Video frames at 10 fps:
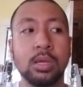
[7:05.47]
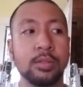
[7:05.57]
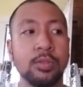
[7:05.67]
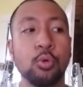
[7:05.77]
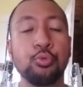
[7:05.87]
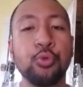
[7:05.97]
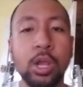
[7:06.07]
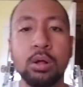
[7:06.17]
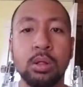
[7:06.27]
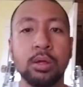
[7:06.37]
the
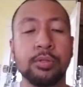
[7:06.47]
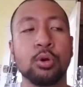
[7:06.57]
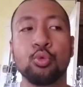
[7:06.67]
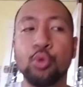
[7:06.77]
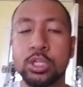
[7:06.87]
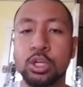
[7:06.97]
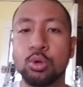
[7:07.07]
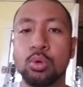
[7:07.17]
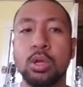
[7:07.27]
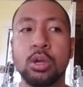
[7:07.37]
real, the
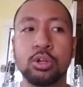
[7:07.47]
original,